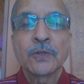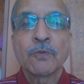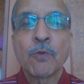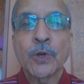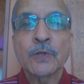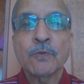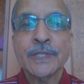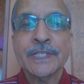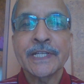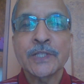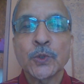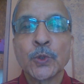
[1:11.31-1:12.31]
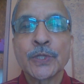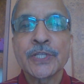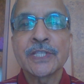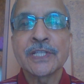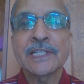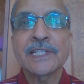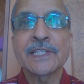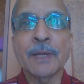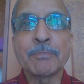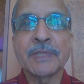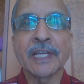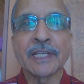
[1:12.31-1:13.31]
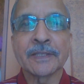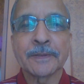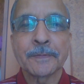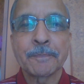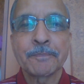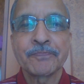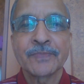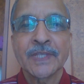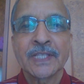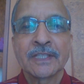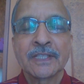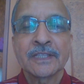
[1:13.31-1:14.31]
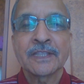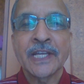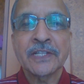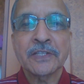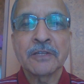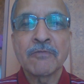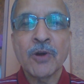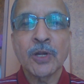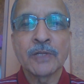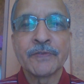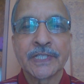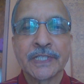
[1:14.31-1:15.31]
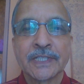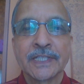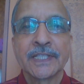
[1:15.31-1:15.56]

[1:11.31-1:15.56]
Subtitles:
what was that original something that evolved,